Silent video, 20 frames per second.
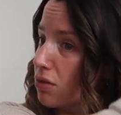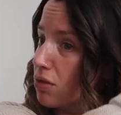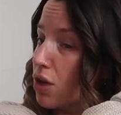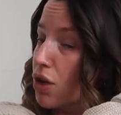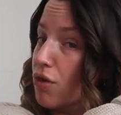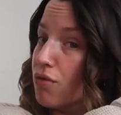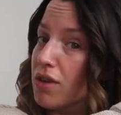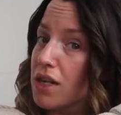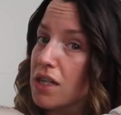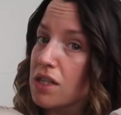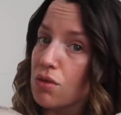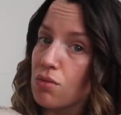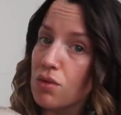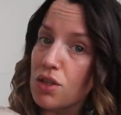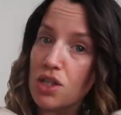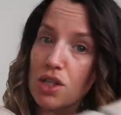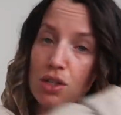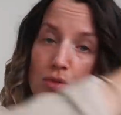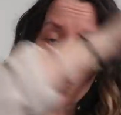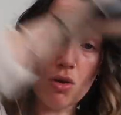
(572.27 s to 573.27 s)
low risk,
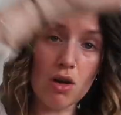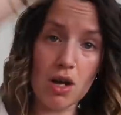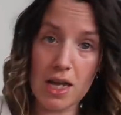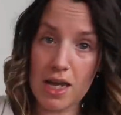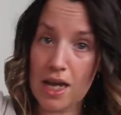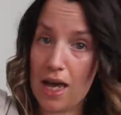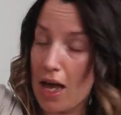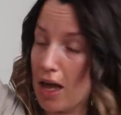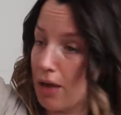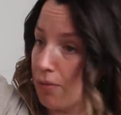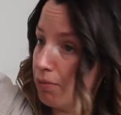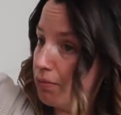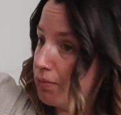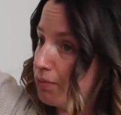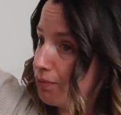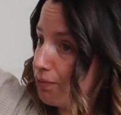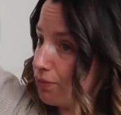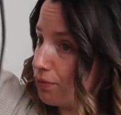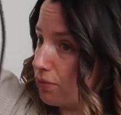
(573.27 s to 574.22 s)
which is what I am,